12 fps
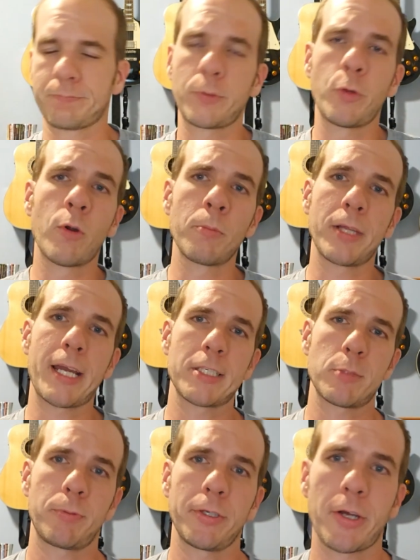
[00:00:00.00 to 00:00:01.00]
Normally I
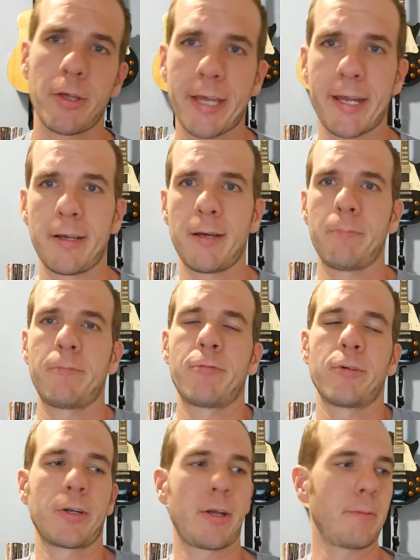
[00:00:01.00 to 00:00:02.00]
split all that up
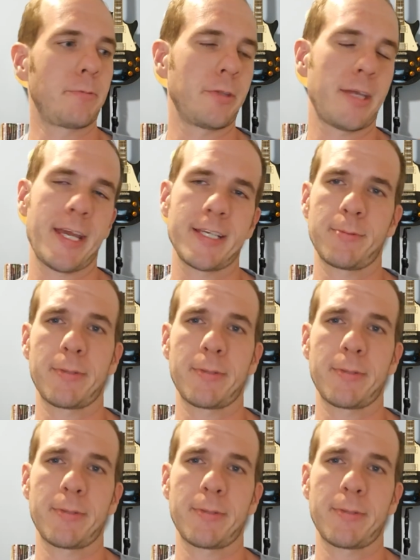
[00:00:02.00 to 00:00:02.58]
for a couple days,